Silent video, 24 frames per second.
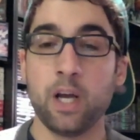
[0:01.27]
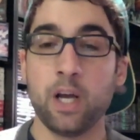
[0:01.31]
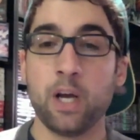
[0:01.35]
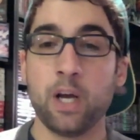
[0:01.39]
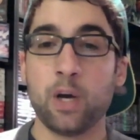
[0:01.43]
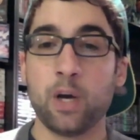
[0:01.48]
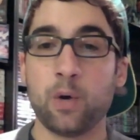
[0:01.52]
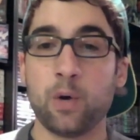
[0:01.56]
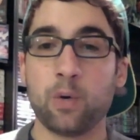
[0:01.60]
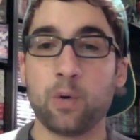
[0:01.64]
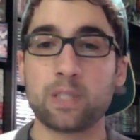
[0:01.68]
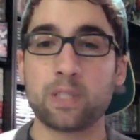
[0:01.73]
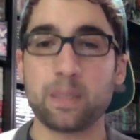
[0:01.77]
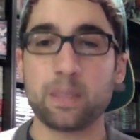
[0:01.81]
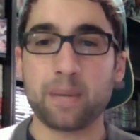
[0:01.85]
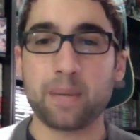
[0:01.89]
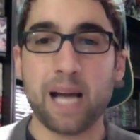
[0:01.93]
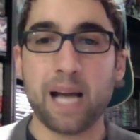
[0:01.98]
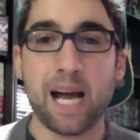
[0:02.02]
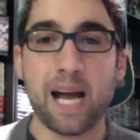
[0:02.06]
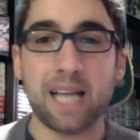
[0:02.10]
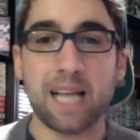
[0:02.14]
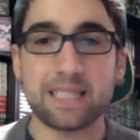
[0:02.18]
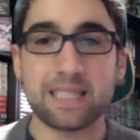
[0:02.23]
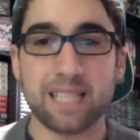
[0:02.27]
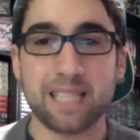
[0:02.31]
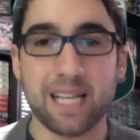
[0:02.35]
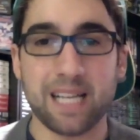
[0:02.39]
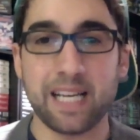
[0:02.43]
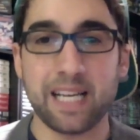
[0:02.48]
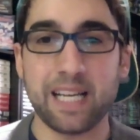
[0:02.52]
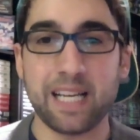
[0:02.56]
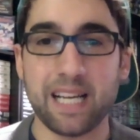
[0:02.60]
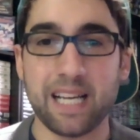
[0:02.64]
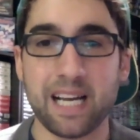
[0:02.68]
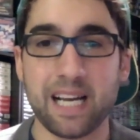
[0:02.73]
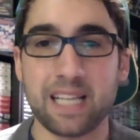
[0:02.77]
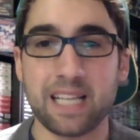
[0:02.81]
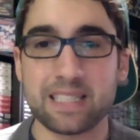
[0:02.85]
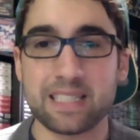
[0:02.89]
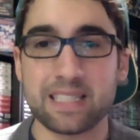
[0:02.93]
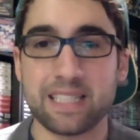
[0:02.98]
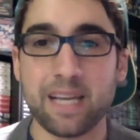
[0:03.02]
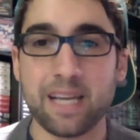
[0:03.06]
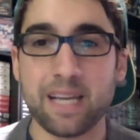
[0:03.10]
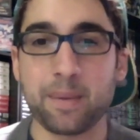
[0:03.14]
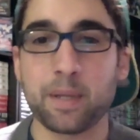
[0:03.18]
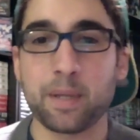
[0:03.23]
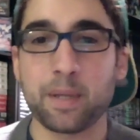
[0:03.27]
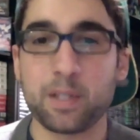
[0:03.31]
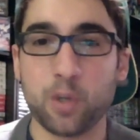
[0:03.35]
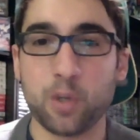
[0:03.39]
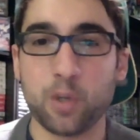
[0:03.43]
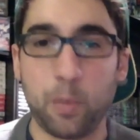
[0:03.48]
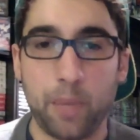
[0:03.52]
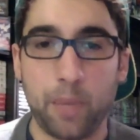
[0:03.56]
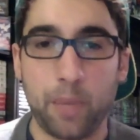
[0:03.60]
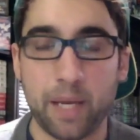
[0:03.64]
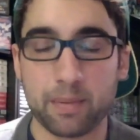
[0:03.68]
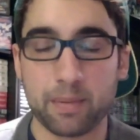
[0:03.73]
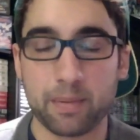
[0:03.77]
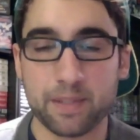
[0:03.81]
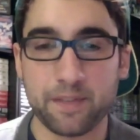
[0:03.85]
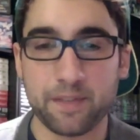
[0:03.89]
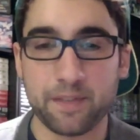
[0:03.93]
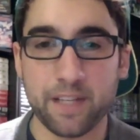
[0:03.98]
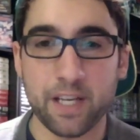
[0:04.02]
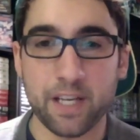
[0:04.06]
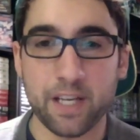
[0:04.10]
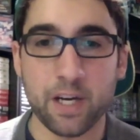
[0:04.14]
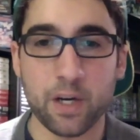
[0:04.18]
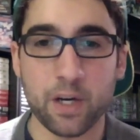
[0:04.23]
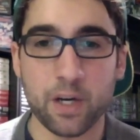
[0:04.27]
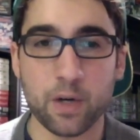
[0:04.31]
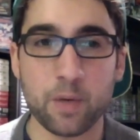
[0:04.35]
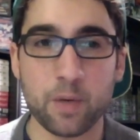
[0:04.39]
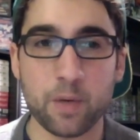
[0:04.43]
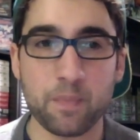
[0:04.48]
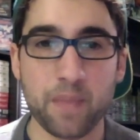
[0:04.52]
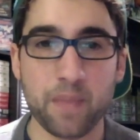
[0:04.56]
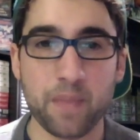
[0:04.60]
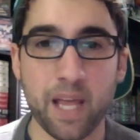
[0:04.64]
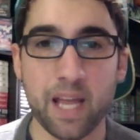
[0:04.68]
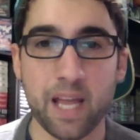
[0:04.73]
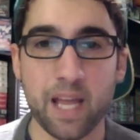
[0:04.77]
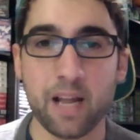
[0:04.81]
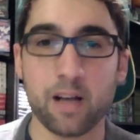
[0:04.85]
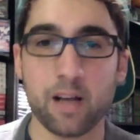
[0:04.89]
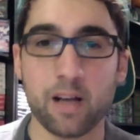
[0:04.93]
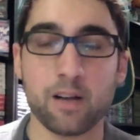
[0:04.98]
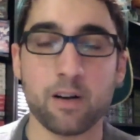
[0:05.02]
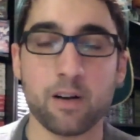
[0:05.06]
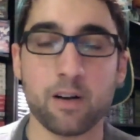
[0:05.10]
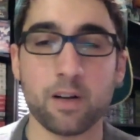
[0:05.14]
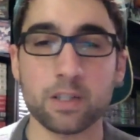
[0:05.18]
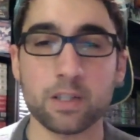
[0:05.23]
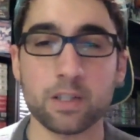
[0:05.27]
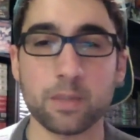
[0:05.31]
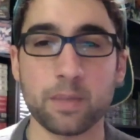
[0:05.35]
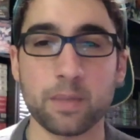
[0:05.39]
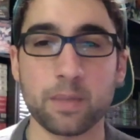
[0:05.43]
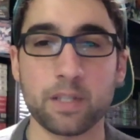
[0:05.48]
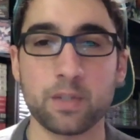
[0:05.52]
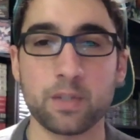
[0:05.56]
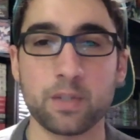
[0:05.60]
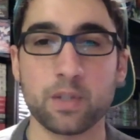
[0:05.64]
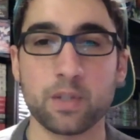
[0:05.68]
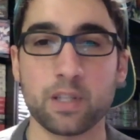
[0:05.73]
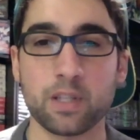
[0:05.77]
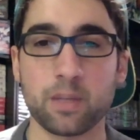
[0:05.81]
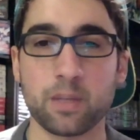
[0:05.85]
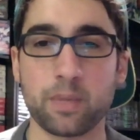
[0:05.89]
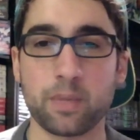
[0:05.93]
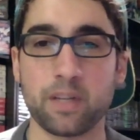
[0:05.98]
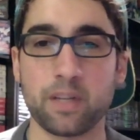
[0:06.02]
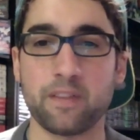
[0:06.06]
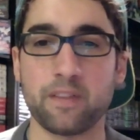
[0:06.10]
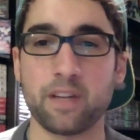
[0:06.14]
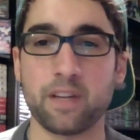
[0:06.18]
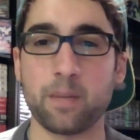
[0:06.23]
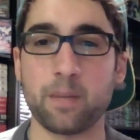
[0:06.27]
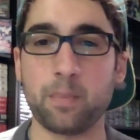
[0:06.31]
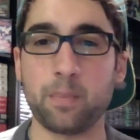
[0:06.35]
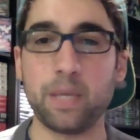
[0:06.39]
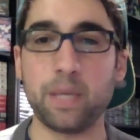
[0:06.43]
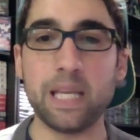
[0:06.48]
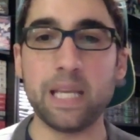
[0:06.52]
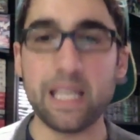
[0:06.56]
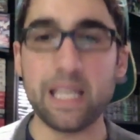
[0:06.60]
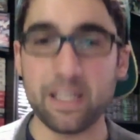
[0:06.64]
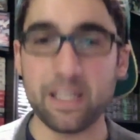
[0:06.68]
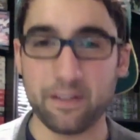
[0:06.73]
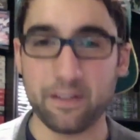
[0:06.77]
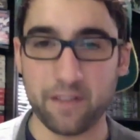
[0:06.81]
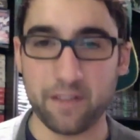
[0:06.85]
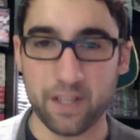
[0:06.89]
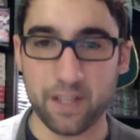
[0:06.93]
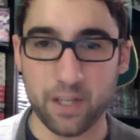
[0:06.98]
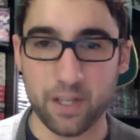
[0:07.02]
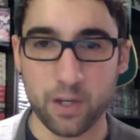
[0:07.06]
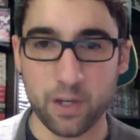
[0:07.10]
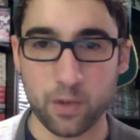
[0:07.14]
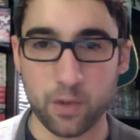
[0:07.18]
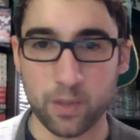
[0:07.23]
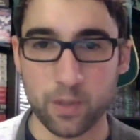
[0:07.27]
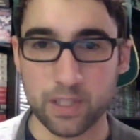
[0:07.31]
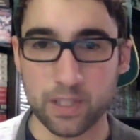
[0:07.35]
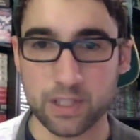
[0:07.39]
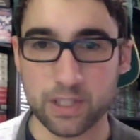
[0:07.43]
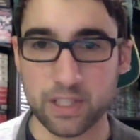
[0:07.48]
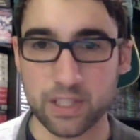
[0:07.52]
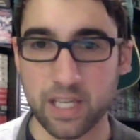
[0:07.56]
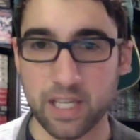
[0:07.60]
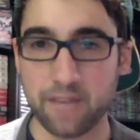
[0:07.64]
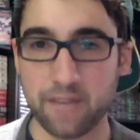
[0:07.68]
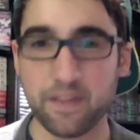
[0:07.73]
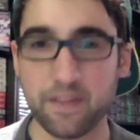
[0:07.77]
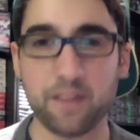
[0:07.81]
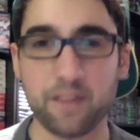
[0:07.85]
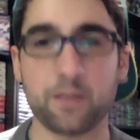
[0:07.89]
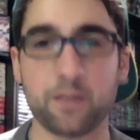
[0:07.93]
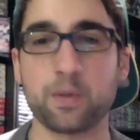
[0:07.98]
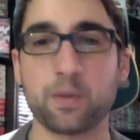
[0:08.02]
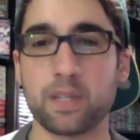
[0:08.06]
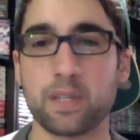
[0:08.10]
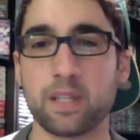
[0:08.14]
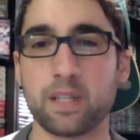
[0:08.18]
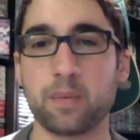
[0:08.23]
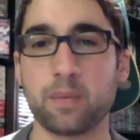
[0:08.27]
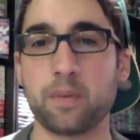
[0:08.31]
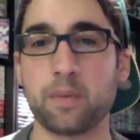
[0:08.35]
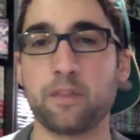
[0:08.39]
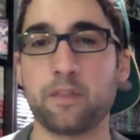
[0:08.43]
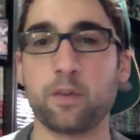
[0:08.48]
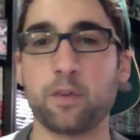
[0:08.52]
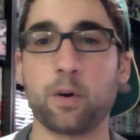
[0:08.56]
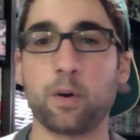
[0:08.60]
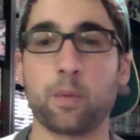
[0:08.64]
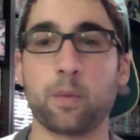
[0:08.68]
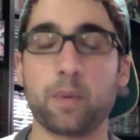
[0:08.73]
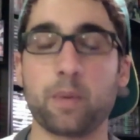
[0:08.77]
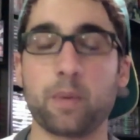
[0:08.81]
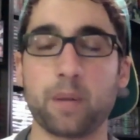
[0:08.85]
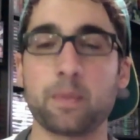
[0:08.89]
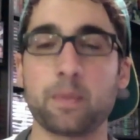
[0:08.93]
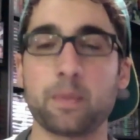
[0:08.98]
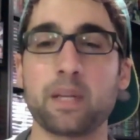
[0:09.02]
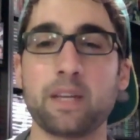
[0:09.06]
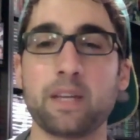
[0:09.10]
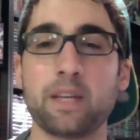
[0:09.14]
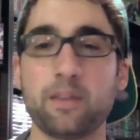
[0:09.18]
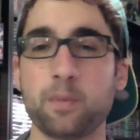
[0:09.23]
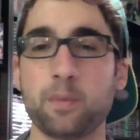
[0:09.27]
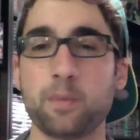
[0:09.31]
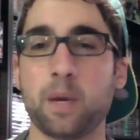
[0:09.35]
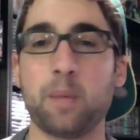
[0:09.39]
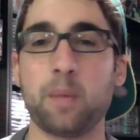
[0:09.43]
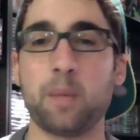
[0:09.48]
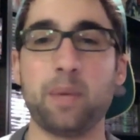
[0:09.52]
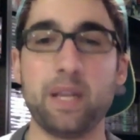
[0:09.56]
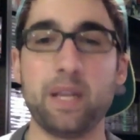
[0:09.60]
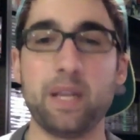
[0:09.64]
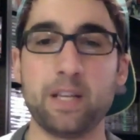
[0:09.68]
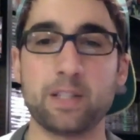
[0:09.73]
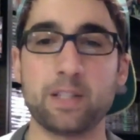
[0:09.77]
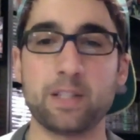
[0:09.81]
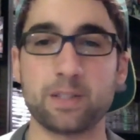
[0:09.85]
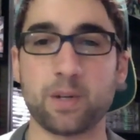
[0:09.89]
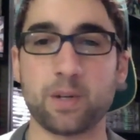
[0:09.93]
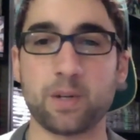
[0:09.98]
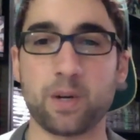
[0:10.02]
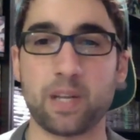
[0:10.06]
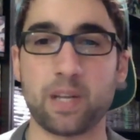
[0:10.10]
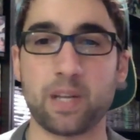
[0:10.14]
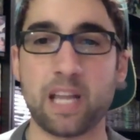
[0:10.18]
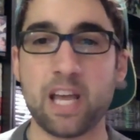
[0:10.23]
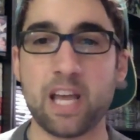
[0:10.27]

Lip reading: What's up, guys? Today I'm going to do a pickups video, and also I'm going to do a little bit of an opinion video, which I've never really done before, but I'm going to give you my opinions on